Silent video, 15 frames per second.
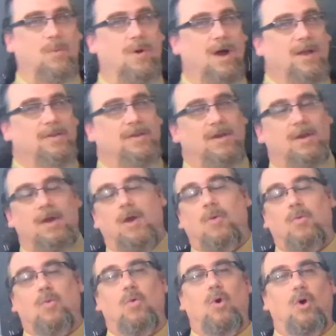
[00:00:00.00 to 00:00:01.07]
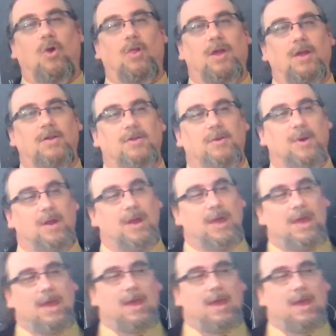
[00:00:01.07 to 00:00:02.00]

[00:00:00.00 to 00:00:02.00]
want to roll into it.